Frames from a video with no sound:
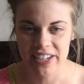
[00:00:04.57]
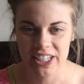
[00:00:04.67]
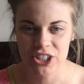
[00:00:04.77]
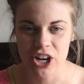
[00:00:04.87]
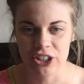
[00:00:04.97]

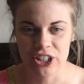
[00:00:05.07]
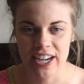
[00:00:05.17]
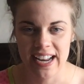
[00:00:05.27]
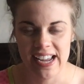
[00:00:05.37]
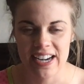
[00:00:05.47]
finish our
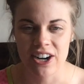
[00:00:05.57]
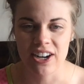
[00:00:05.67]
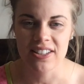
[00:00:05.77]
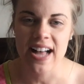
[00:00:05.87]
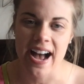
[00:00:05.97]
learning in
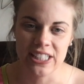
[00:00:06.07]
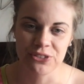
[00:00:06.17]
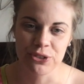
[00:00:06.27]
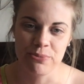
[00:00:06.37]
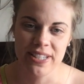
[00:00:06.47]
our
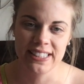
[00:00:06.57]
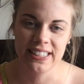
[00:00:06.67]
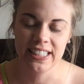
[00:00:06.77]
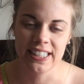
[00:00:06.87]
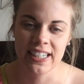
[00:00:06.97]
classroom
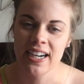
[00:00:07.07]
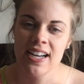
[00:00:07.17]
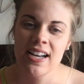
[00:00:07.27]
this year.